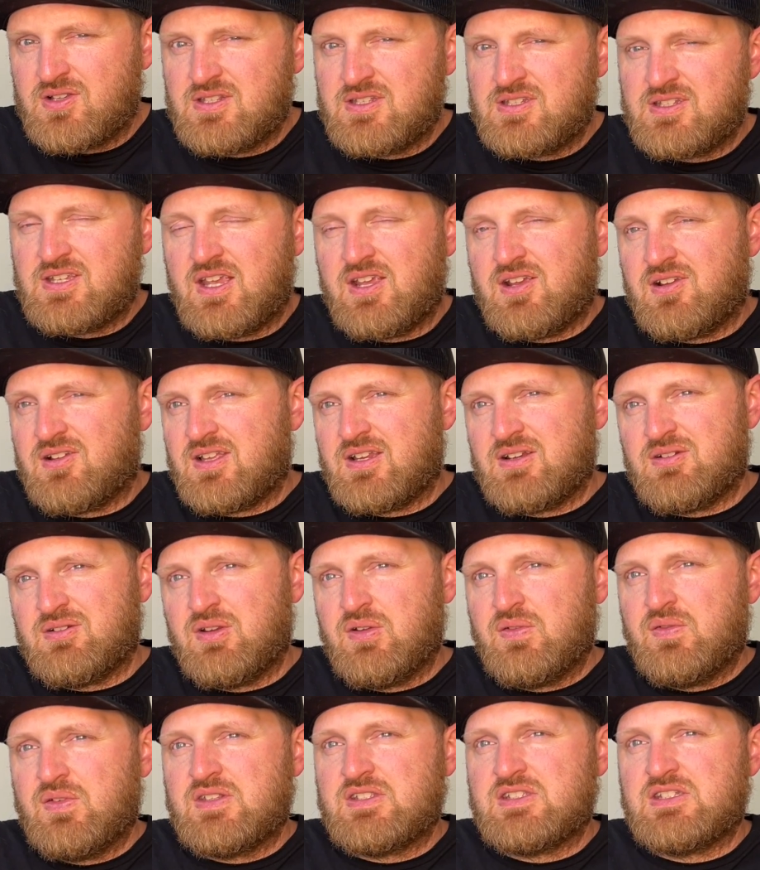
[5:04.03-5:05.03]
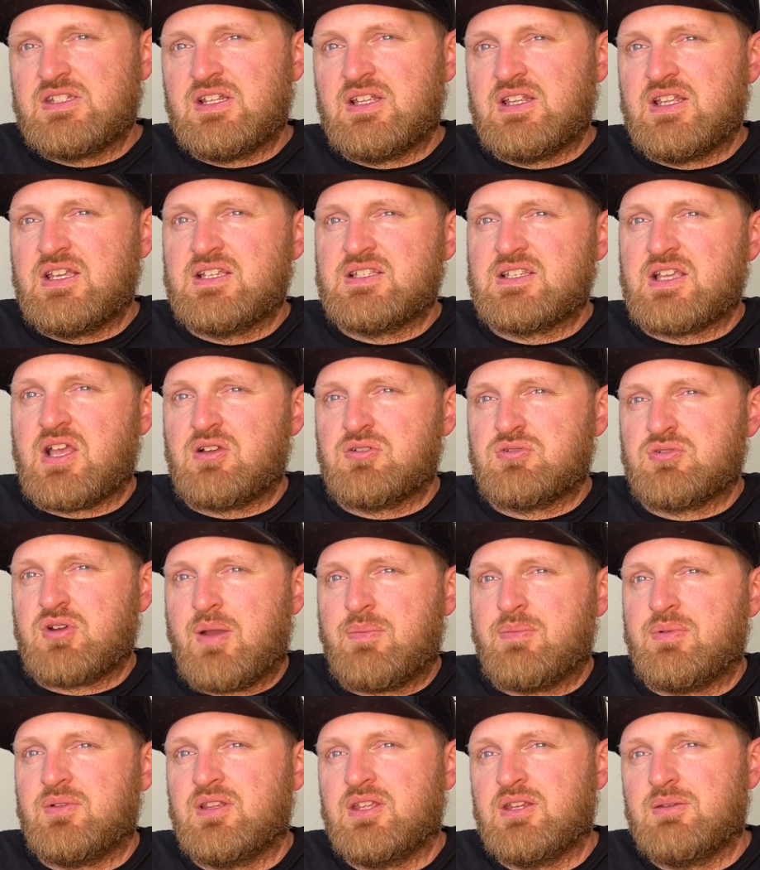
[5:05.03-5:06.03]
sale. I don't know if it still is. I'll
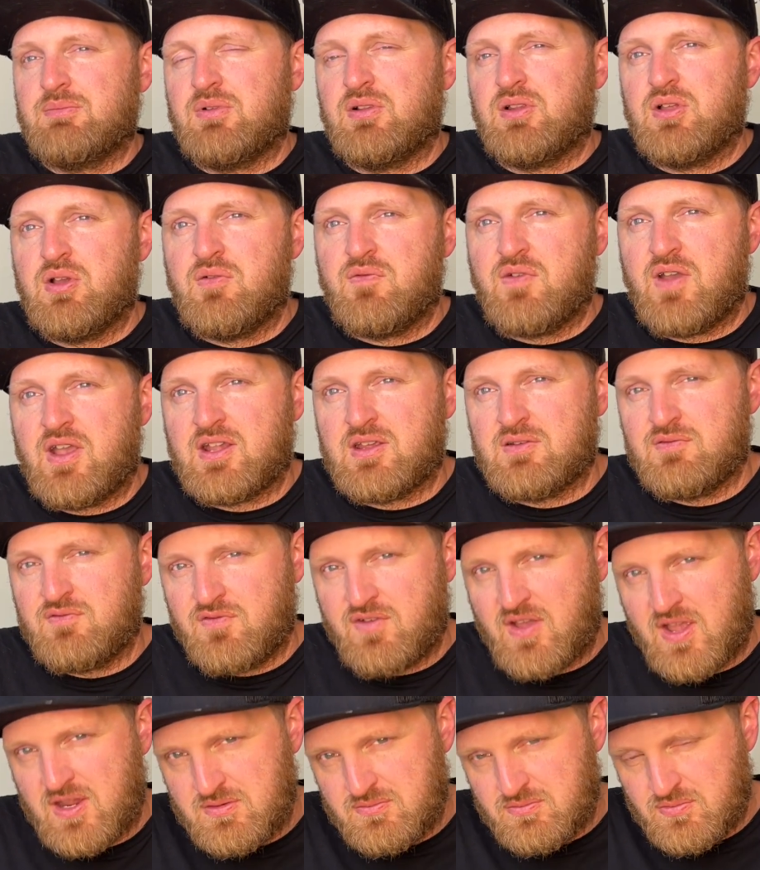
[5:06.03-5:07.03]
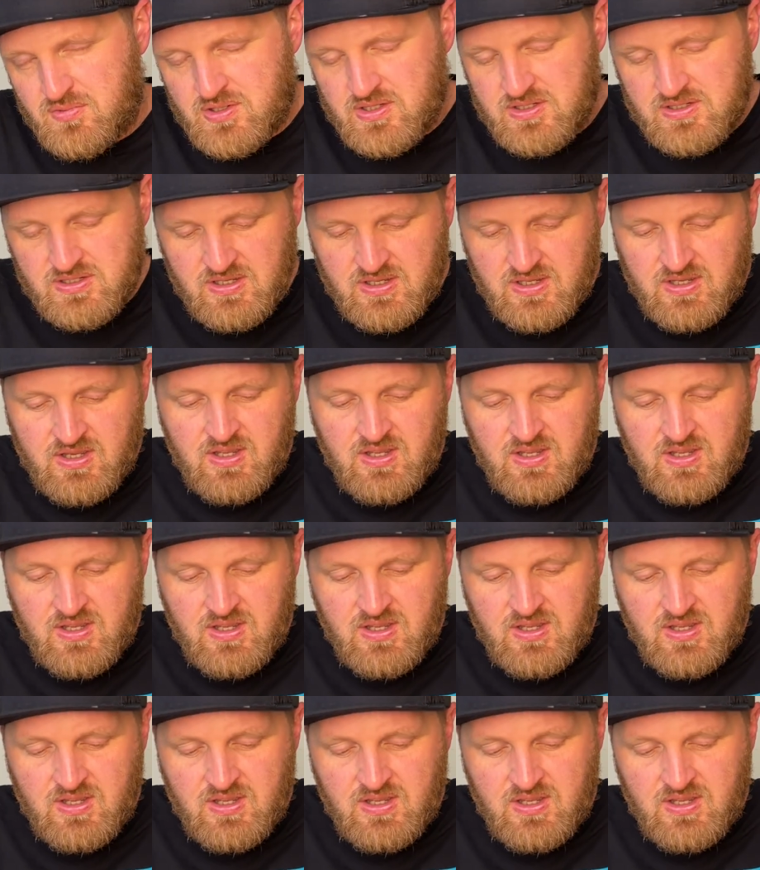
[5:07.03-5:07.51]
drop a link below if I can find one.